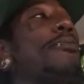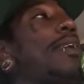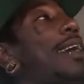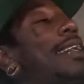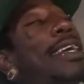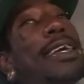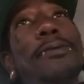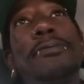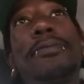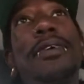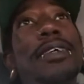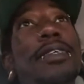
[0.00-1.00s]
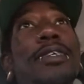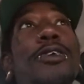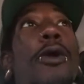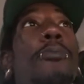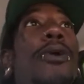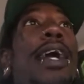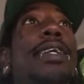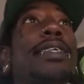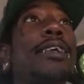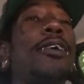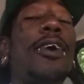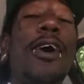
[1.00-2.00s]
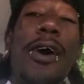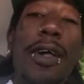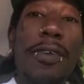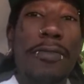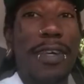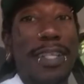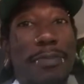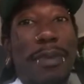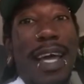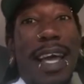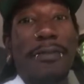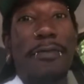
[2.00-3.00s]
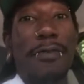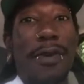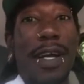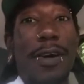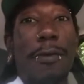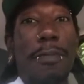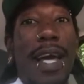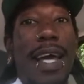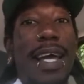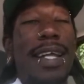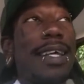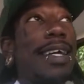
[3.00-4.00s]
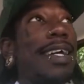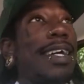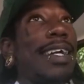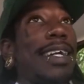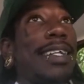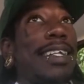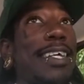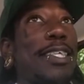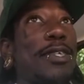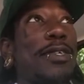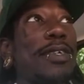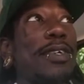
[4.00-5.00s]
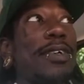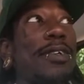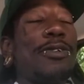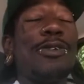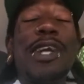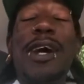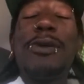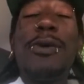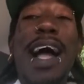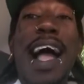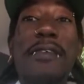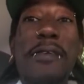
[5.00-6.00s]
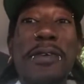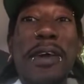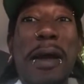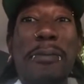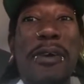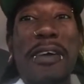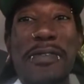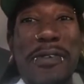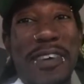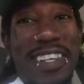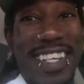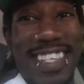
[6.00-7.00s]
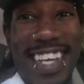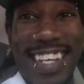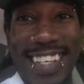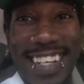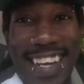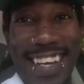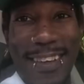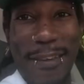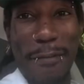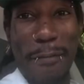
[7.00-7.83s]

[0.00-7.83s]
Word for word: I need us to start praising all of us, man. For real, man. This, do y'all know I have a nonprofit organization now?